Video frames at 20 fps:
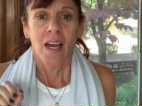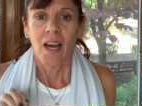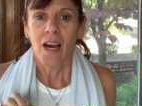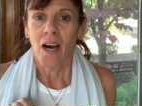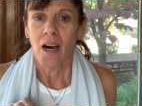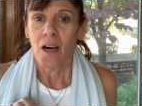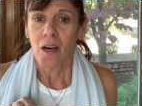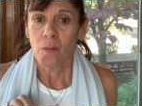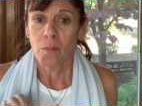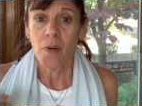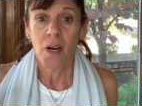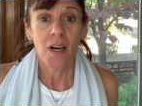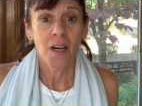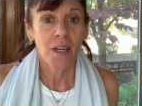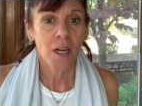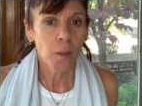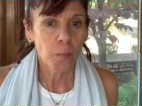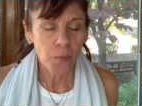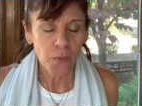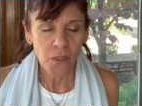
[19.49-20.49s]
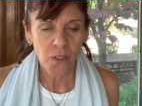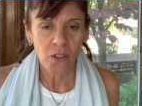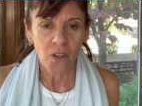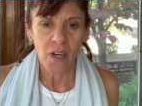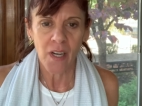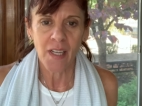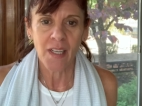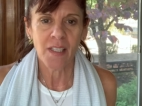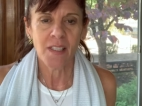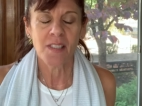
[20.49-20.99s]
um, a couple of
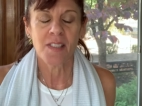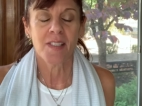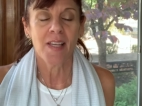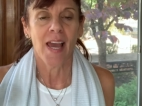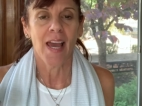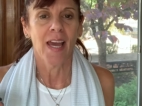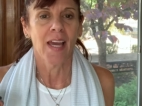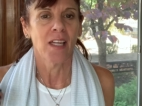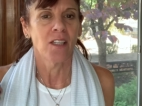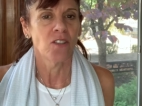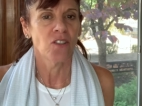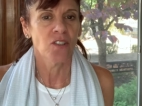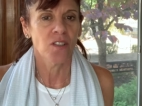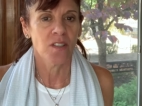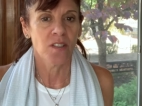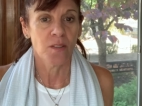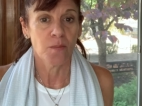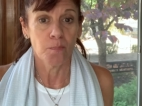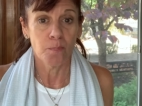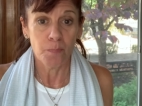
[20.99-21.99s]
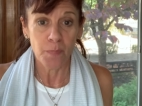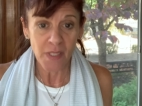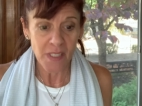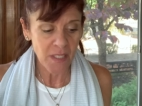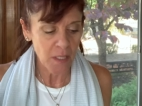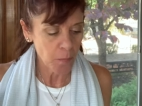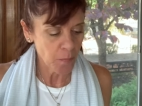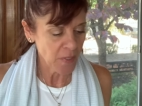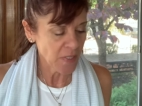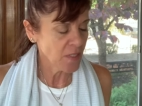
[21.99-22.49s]
clients and just
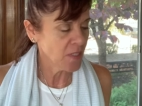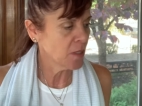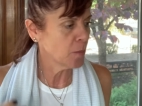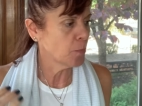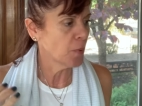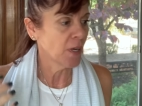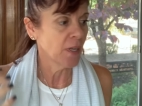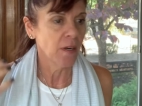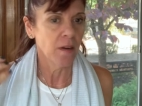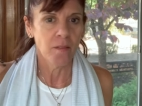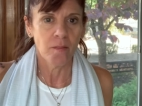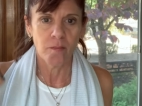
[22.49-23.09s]
busy, busy, but